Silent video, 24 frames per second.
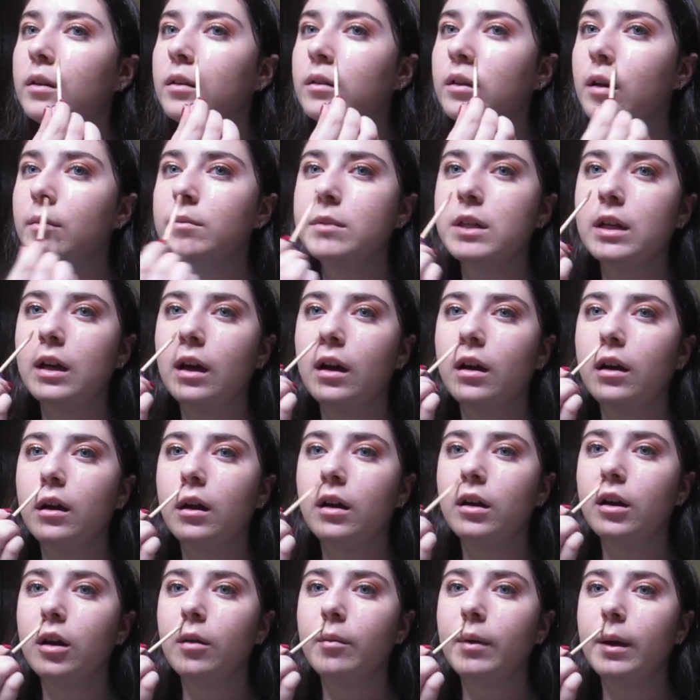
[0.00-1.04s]
sometimes like
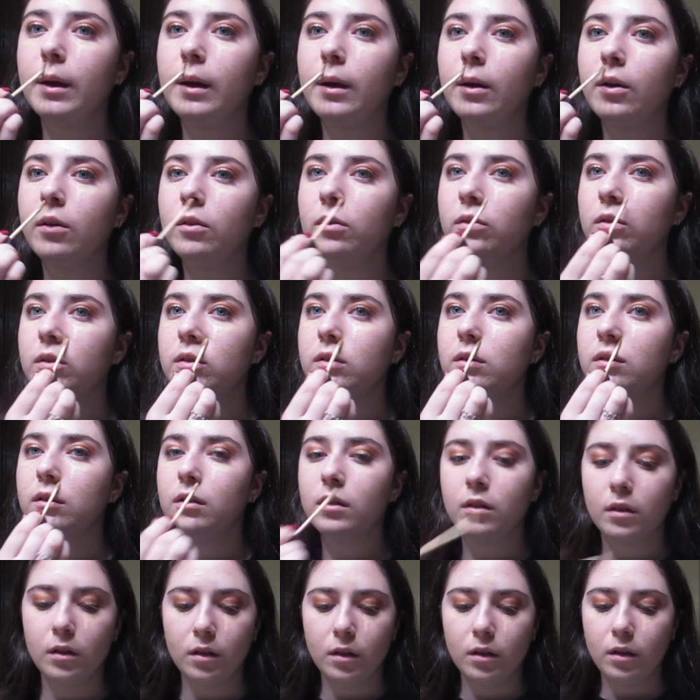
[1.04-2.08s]
under my
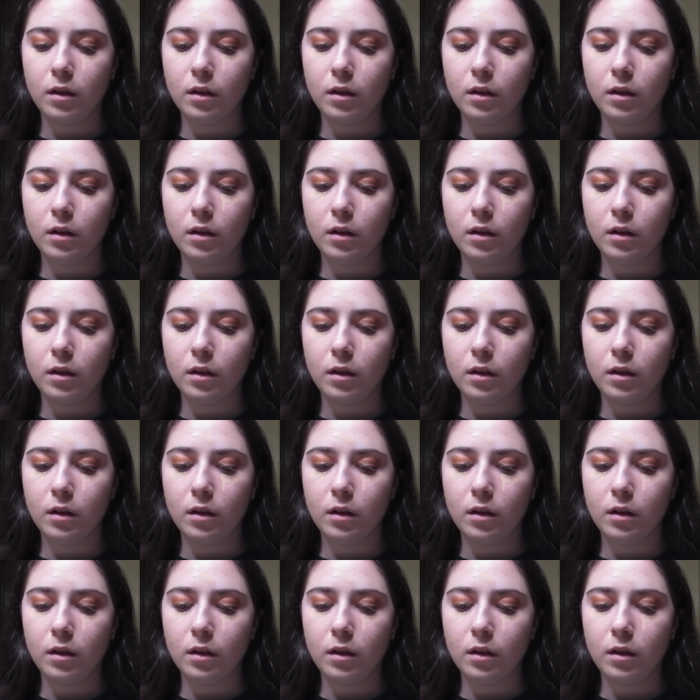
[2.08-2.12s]
nose.